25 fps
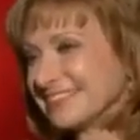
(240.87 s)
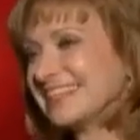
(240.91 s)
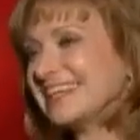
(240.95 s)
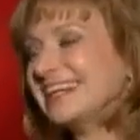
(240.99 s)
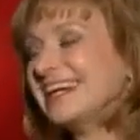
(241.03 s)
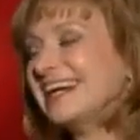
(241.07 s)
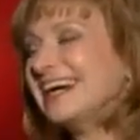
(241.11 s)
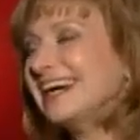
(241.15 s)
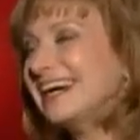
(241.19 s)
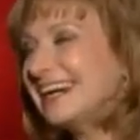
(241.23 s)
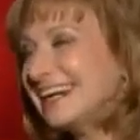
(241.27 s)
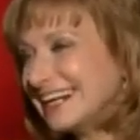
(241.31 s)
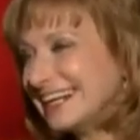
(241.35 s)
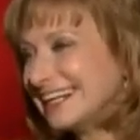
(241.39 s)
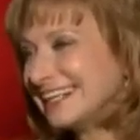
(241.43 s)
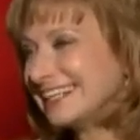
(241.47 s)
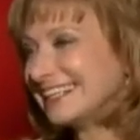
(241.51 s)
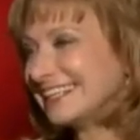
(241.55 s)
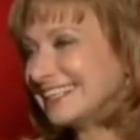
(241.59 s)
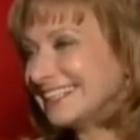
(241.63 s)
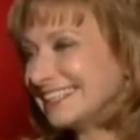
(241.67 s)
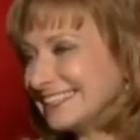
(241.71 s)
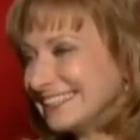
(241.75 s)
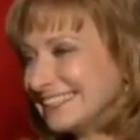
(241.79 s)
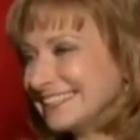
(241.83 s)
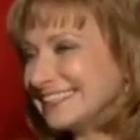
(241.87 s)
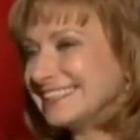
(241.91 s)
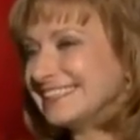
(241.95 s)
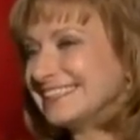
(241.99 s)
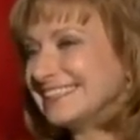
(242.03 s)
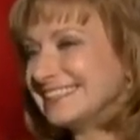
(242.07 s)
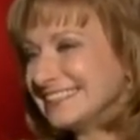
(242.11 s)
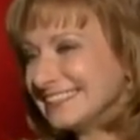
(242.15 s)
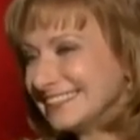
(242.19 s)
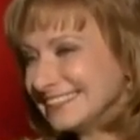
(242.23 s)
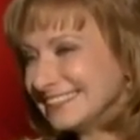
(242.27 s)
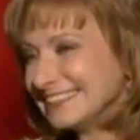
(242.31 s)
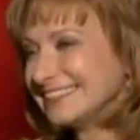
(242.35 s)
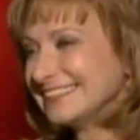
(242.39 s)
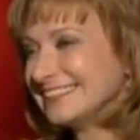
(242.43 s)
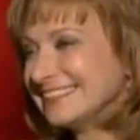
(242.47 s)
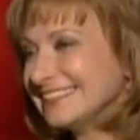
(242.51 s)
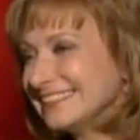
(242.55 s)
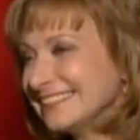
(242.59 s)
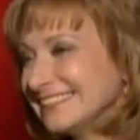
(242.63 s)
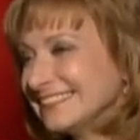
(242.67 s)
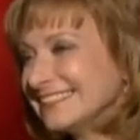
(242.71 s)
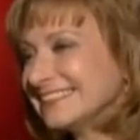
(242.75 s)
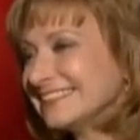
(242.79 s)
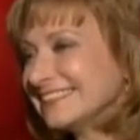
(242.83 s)

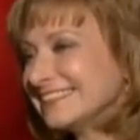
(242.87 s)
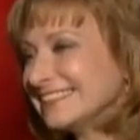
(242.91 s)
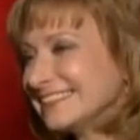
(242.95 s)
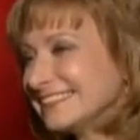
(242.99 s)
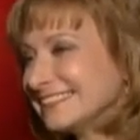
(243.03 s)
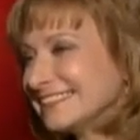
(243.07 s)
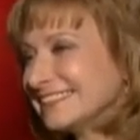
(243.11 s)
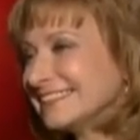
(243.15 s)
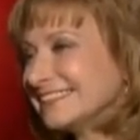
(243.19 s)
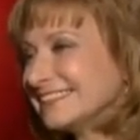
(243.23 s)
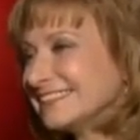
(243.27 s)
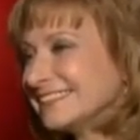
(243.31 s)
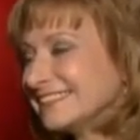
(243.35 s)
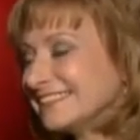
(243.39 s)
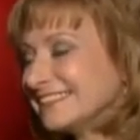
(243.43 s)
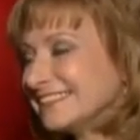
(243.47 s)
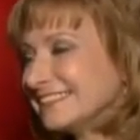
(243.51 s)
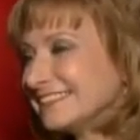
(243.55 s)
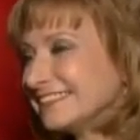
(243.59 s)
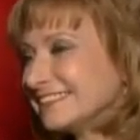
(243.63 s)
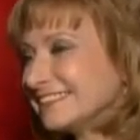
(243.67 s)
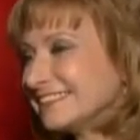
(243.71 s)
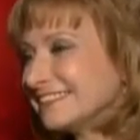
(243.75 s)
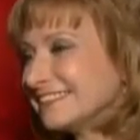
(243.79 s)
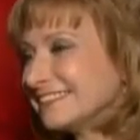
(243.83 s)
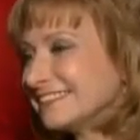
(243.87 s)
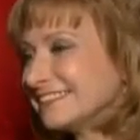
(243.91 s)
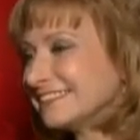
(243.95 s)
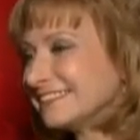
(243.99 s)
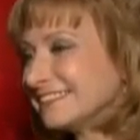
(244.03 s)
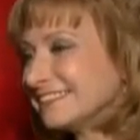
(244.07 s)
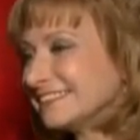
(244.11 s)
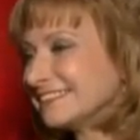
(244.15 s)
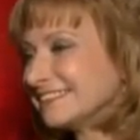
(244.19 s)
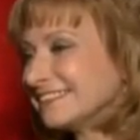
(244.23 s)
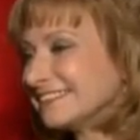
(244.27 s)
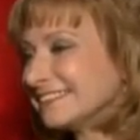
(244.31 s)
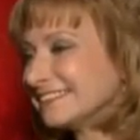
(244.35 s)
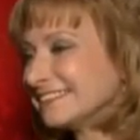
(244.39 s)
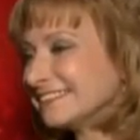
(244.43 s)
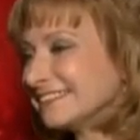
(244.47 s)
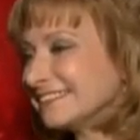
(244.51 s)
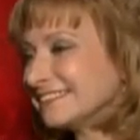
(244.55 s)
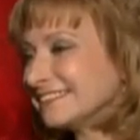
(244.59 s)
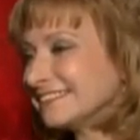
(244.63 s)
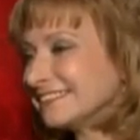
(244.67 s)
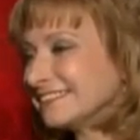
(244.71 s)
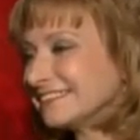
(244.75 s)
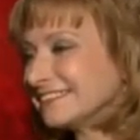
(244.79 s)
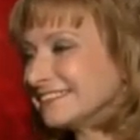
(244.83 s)

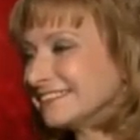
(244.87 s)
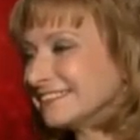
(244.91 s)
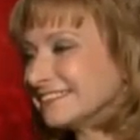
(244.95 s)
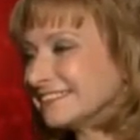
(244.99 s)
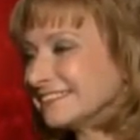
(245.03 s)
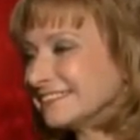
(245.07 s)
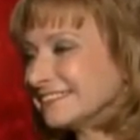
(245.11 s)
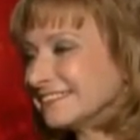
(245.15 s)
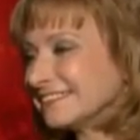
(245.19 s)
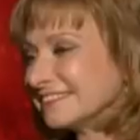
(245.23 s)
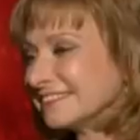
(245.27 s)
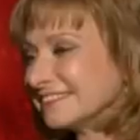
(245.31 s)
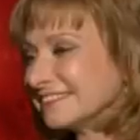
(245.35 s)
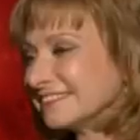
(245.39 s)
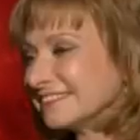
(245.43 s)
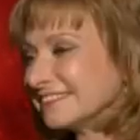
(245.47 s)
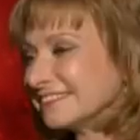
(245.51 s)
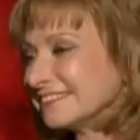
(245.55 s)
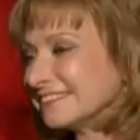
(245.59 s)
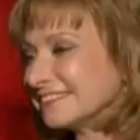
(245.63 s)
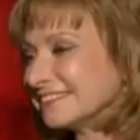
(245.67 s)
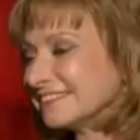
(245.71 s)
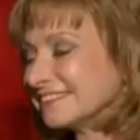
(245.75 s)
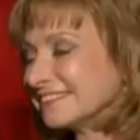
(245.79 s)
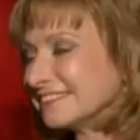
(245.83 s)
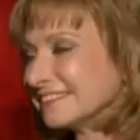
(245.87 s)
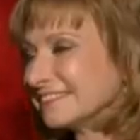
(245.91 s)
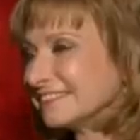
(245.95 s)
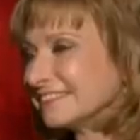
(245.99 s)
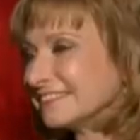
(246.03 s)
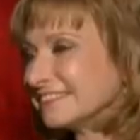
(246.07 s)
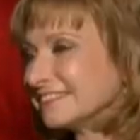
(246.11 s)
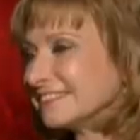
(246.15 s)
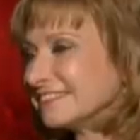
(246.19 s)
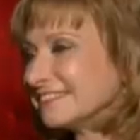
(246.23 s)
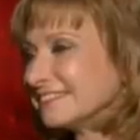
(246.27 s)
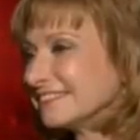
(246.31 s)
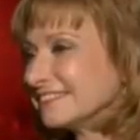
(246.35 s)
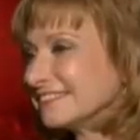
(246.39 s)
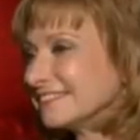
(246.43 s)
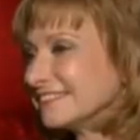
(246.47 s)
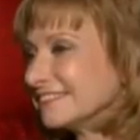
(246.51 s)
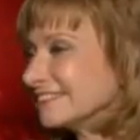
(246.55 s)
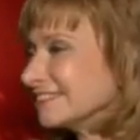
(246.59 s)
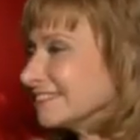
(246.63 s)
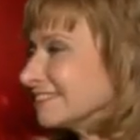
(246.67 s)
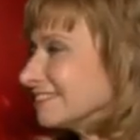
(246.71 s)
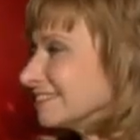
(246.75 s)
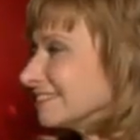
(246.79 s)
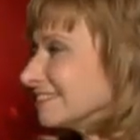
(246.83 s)

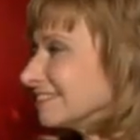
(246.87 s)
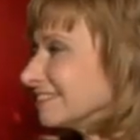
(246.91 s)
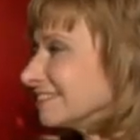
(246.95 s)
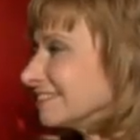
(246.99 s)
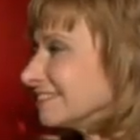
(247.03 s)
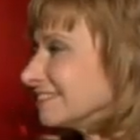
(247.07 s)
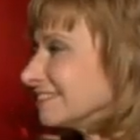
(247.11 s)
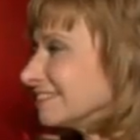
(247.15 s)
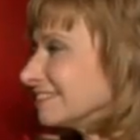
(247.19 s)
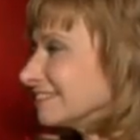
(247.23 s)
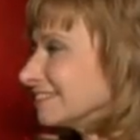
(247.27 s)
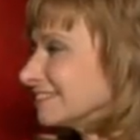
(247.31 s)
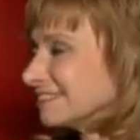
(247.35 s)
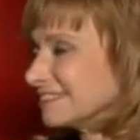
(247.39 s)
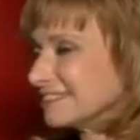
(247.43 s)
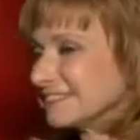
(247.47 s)
[no speech]